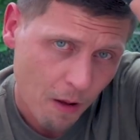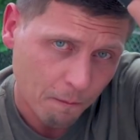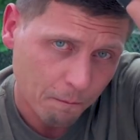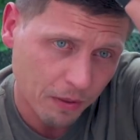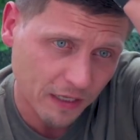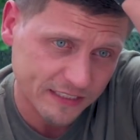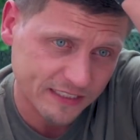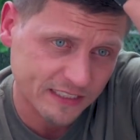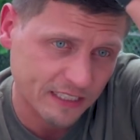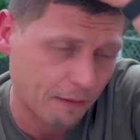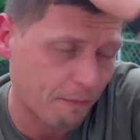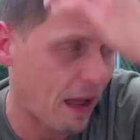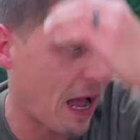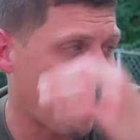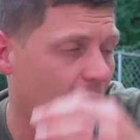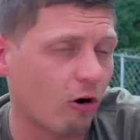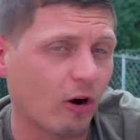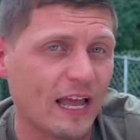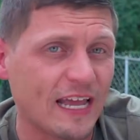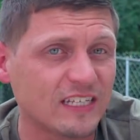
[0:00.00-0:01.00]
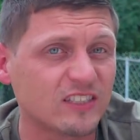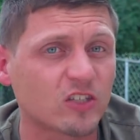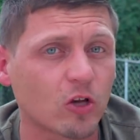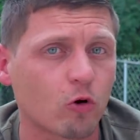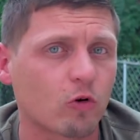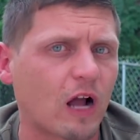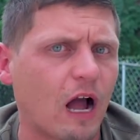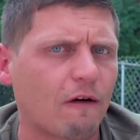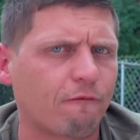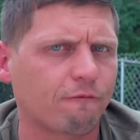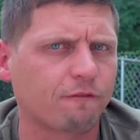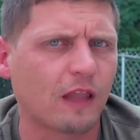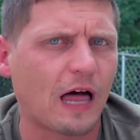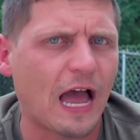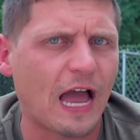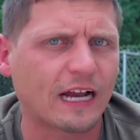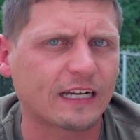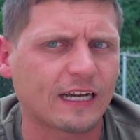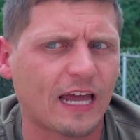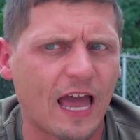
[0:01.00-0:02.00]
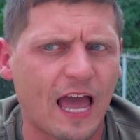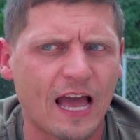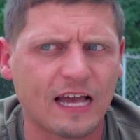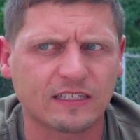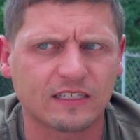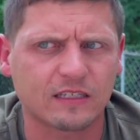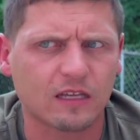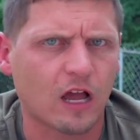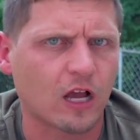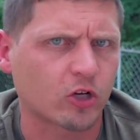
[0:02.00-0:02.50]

but somehow Enzo got flagged as